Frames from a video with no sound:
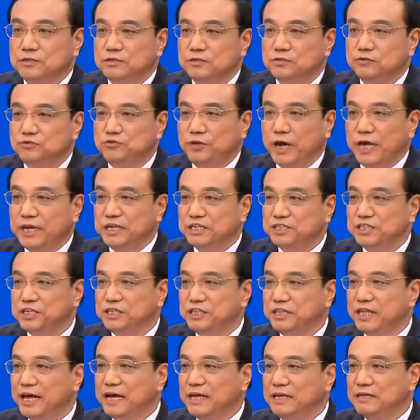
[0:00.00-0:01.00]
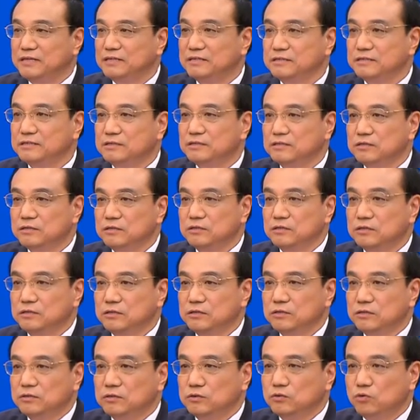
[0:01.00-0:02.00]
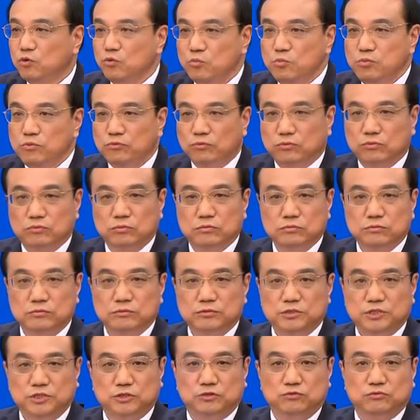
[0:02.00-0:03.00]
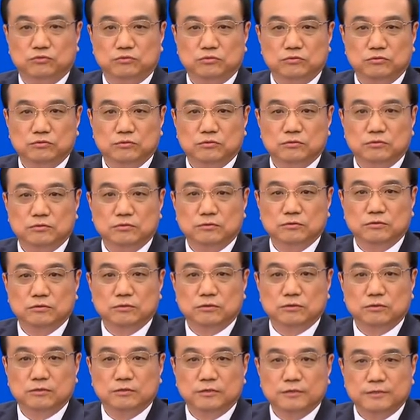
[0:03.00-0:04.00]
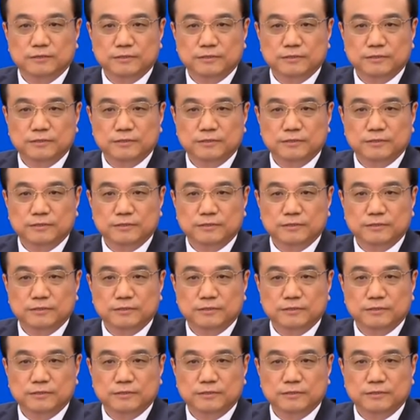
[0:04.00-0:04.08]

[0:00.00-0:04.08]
there will be more support for the cultural and creative industries